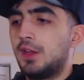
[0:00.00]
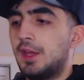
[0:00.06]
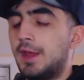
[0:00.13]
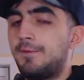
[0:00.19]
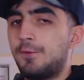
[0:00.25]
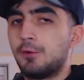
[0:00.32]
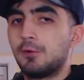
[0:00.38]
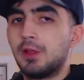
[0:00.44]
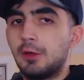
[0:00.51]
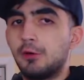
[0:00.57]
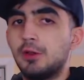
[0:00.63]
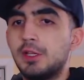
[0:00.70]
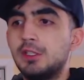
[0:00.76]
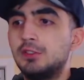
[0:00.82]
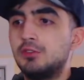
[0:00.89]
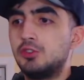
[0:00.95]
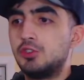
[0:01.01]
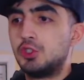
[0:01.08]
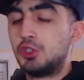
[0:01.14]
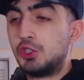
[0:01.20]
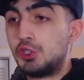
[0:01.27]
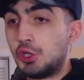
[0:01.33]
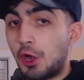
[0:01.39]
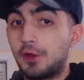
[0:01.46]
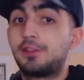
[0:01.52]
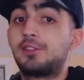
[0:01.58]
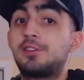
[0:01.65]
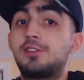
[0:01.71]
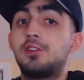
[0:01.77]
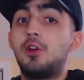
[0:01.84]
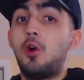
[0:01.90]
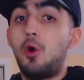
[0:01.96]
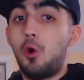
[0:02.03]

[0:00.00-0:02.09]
If you're literally just